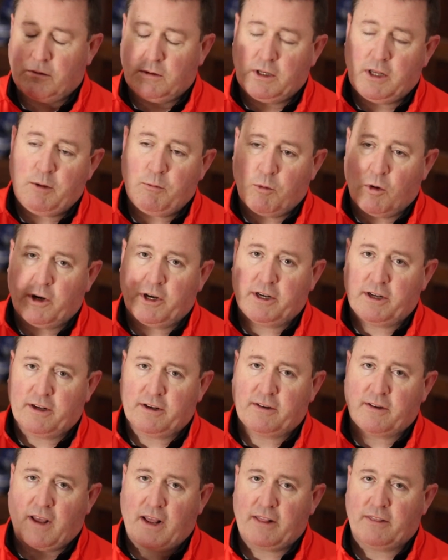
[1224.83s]
he wanted
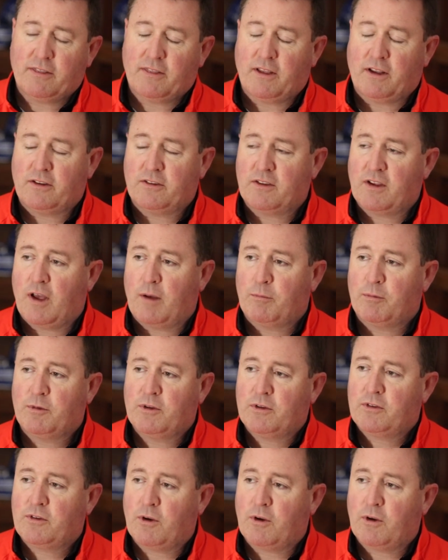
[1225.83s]
to tighten things up.